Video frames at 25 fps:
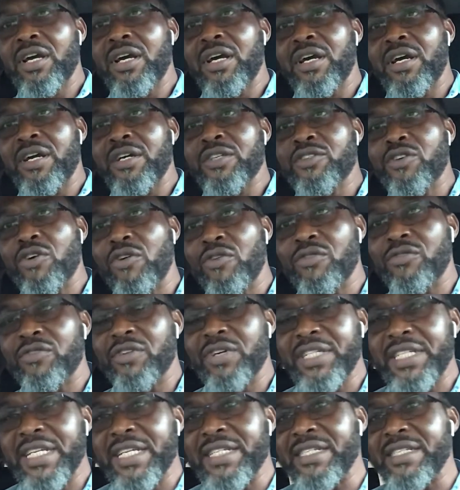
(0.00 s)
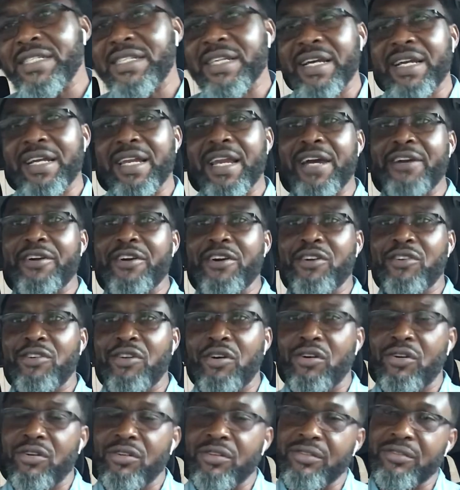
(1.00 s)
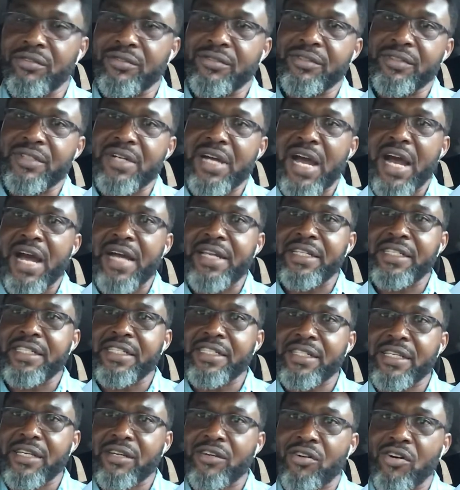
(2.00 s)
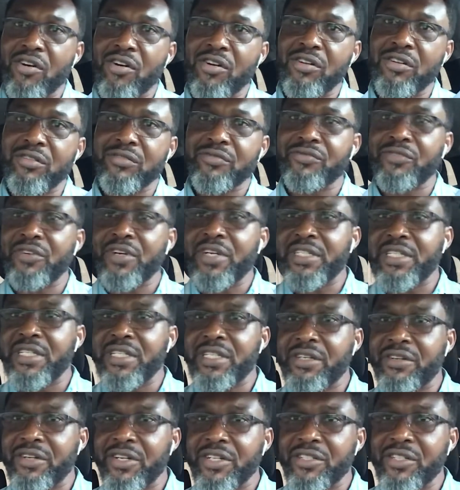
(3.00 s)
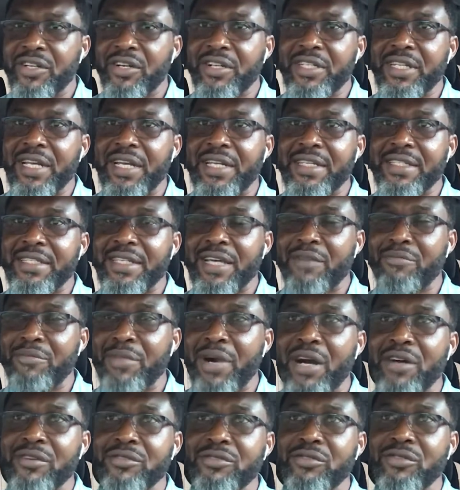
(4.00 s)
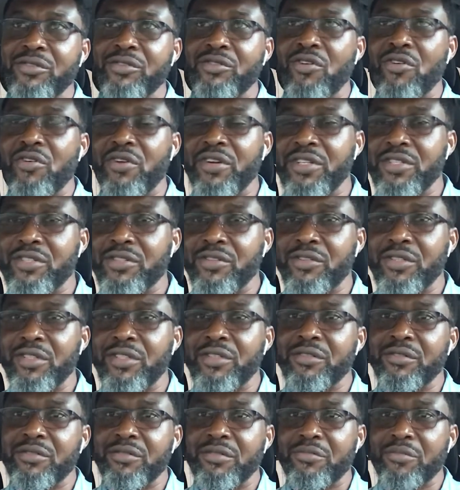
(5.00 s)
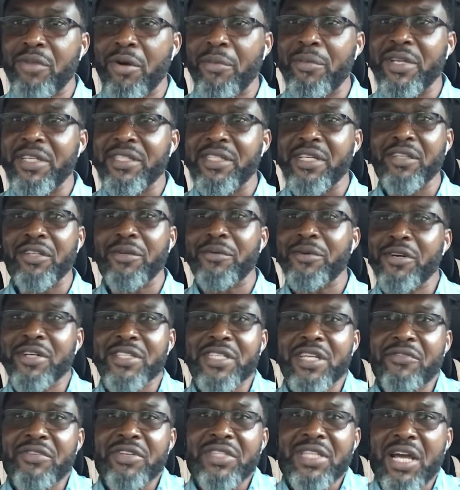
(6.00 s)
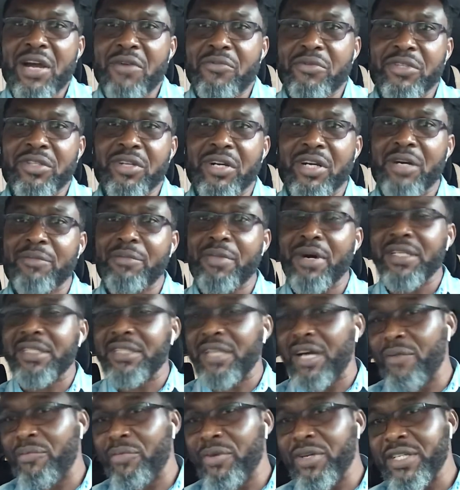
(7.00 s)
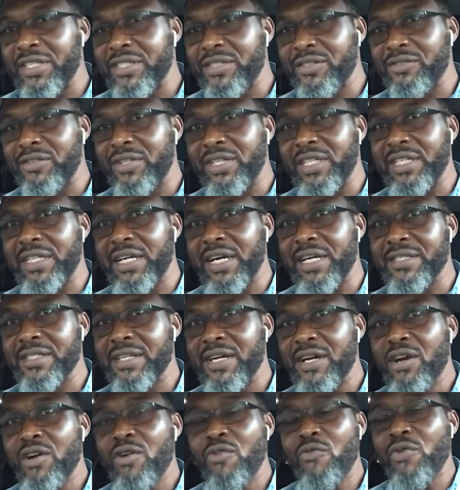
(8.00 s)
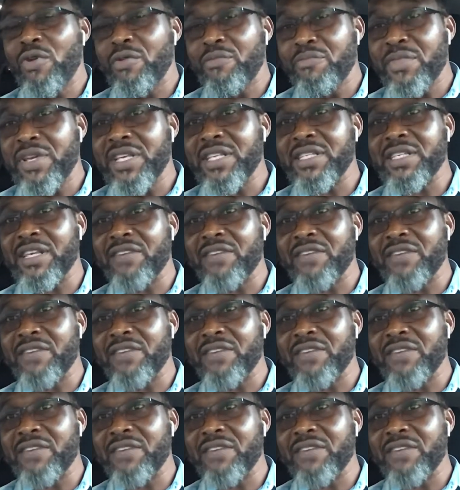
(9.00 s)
So this is a clarion call, and it is a call for a generation that is about to go into the public sector, because every time we talk about our political leaders, we miss a